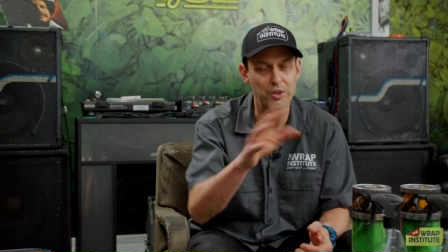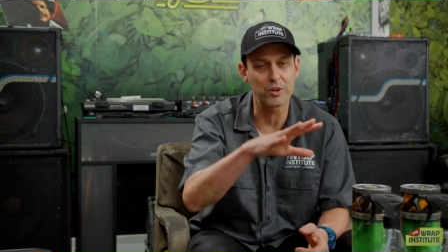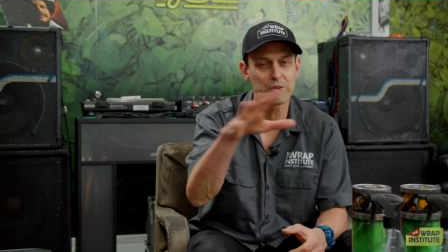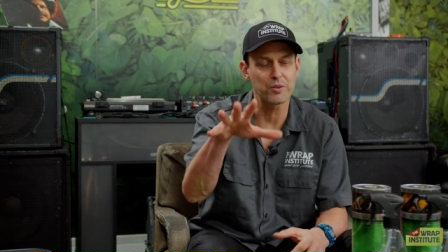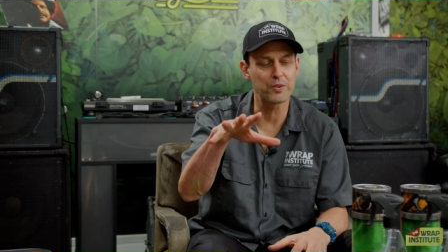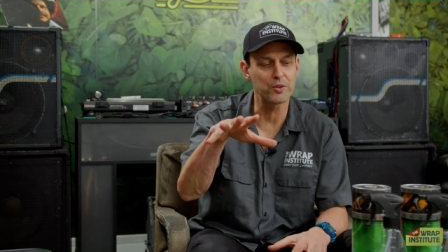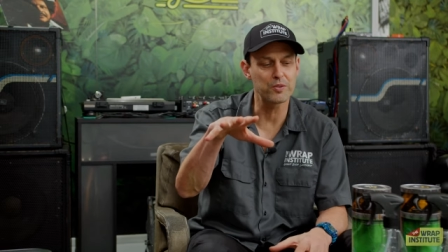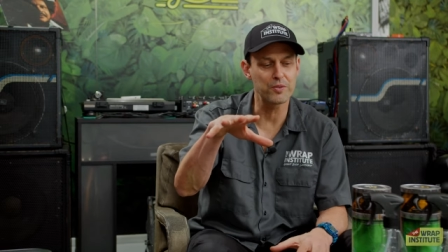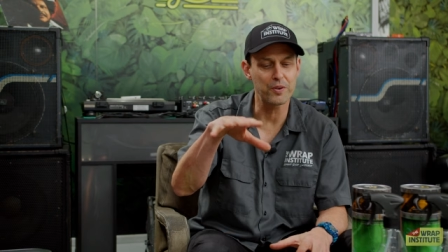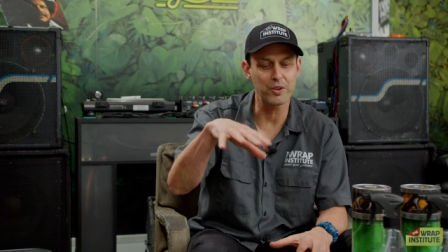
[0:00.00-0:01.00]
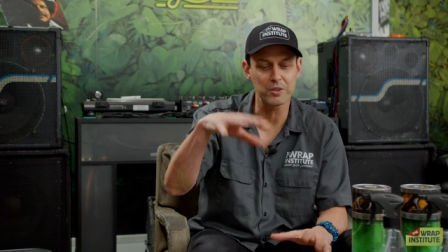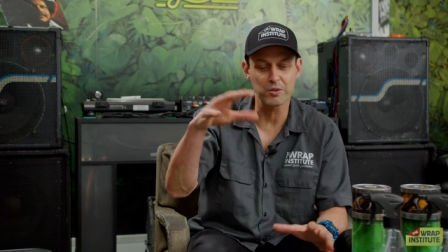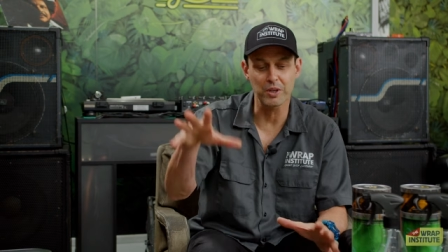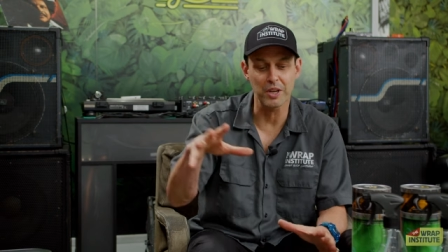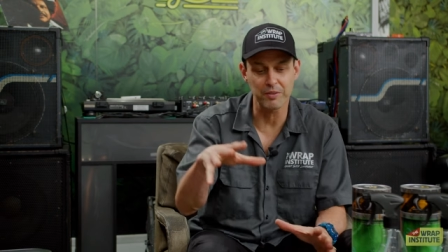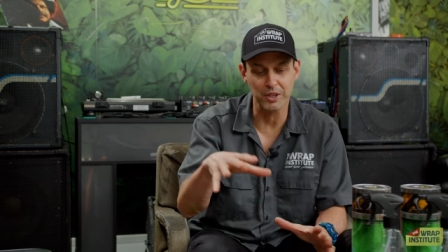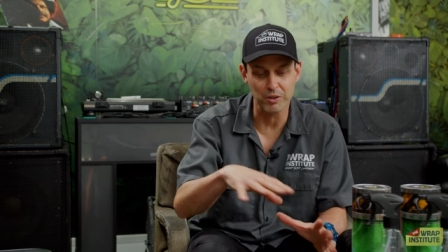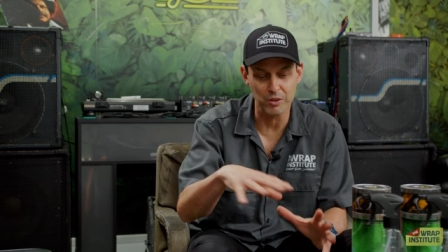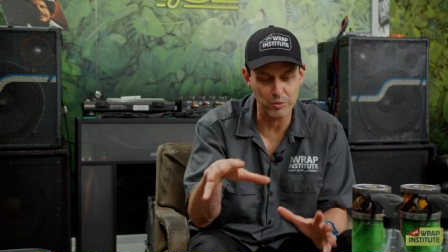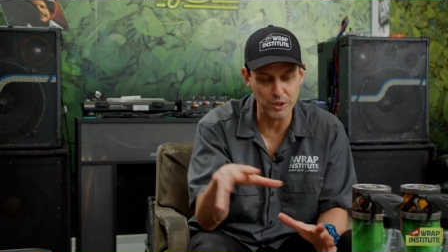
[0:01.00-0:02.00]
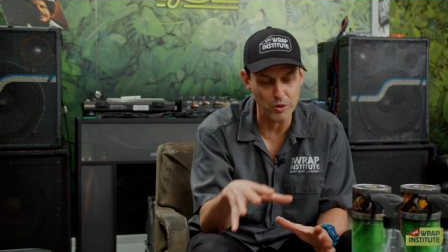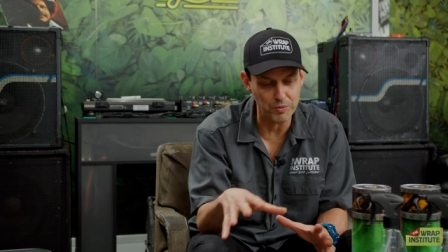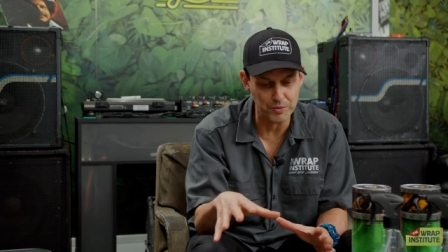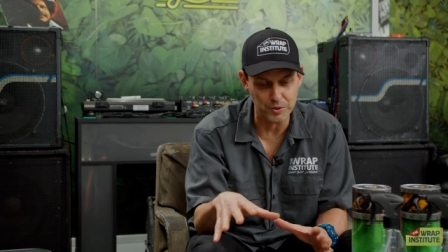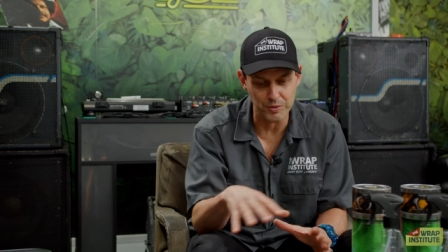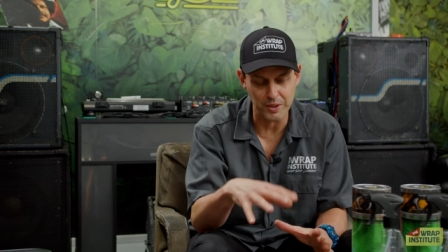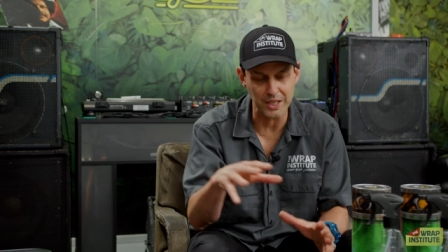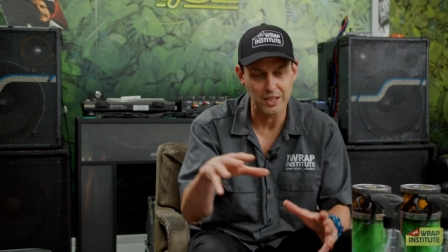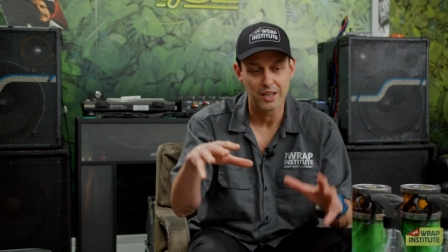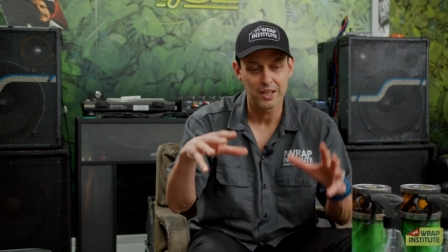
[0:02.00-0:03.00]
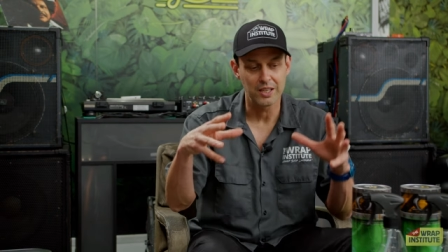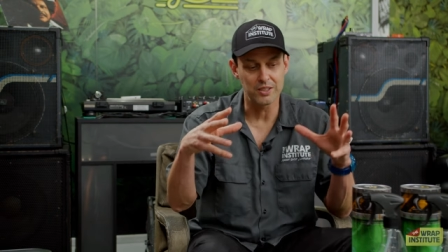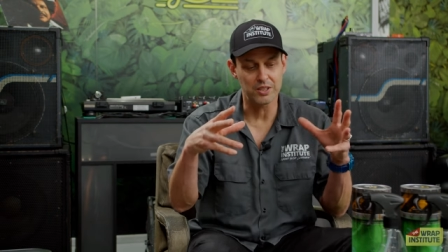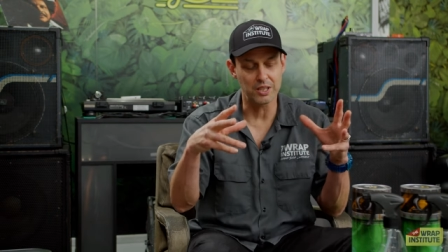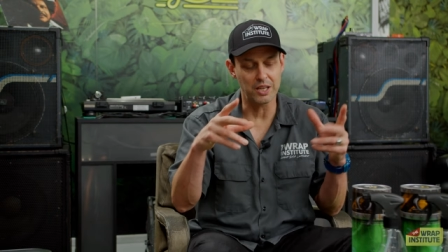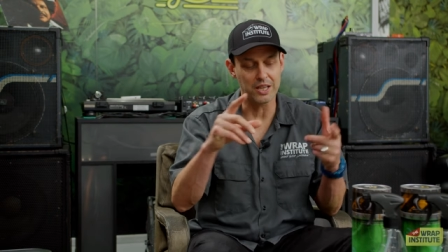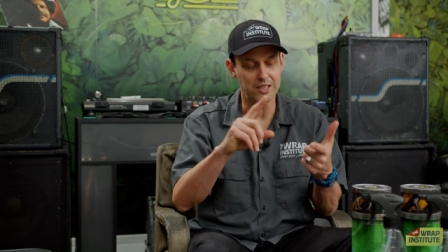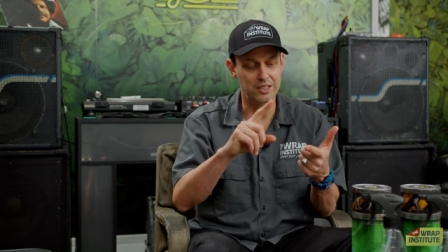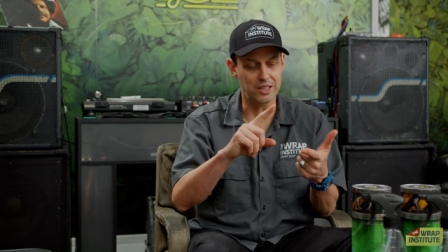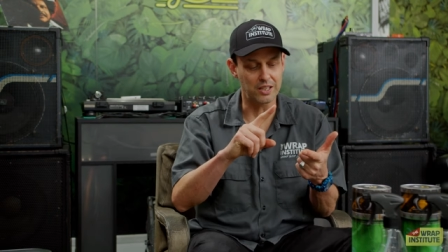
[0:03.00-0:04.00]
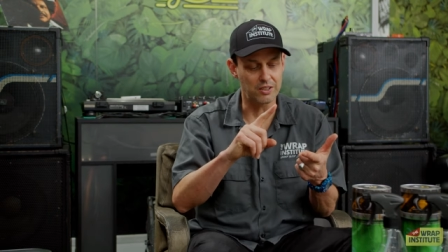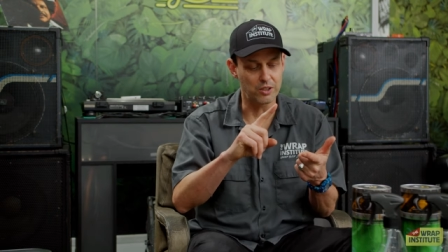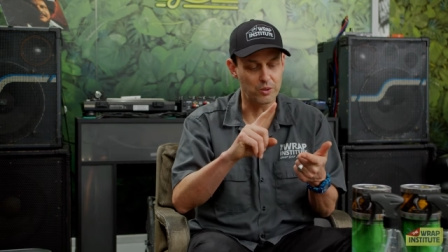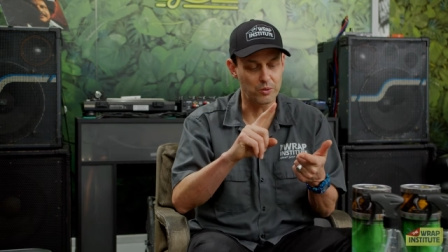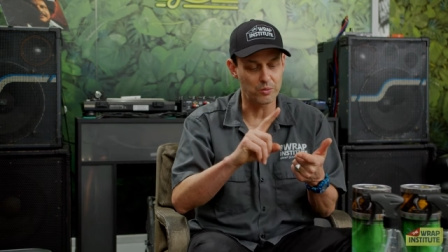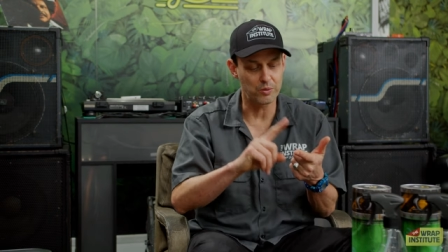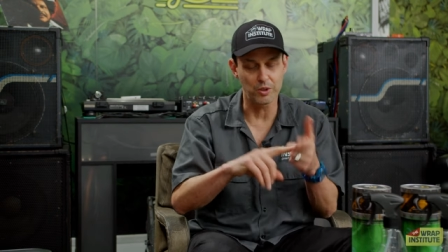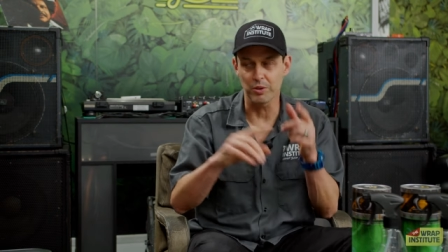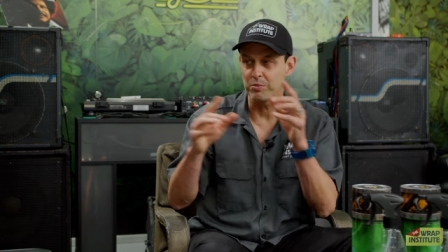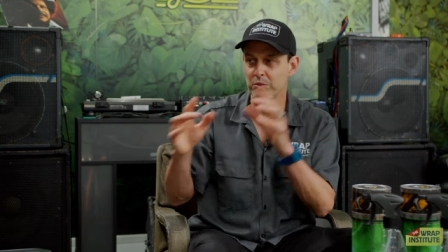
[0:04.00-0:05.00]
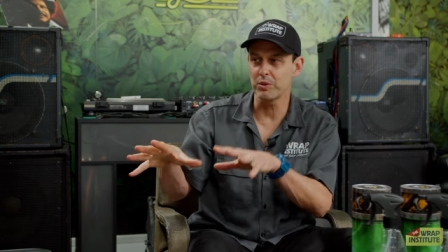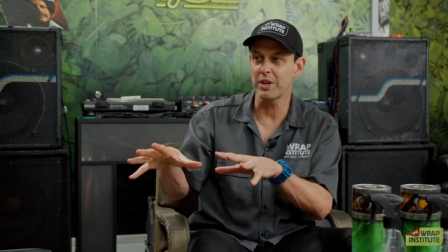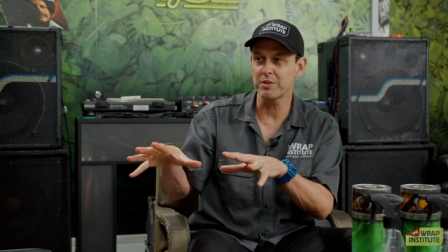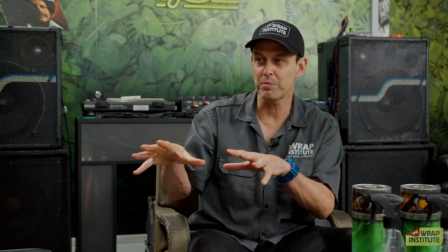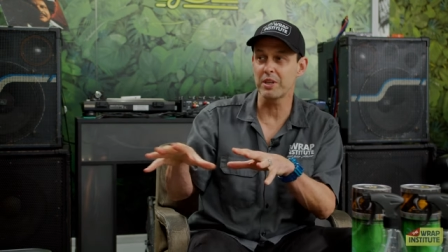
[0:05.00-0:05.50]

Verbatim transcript: you know, so for those of you following, so kind of like a quick overview of that is the idea that you know, you know, you guys